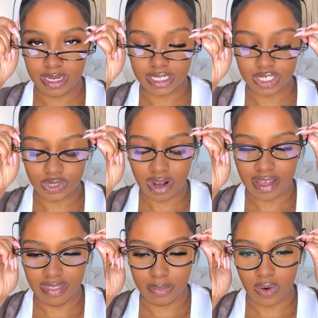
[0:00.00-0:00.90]
But let's
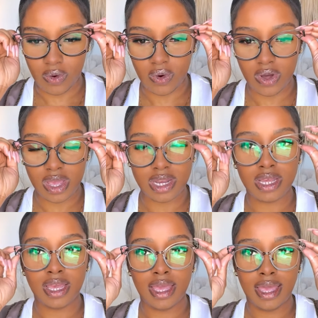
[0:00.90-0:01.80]
try them
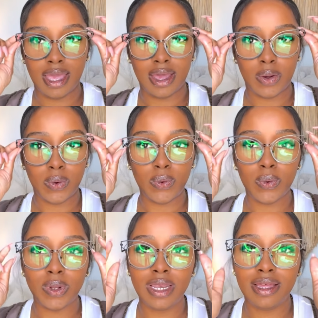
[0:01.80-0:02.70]
on. Oh,
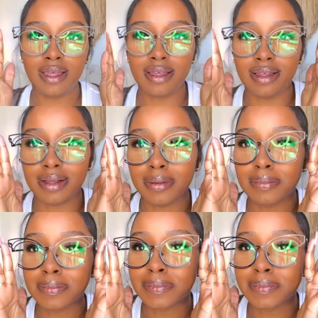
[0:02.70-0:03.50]
look.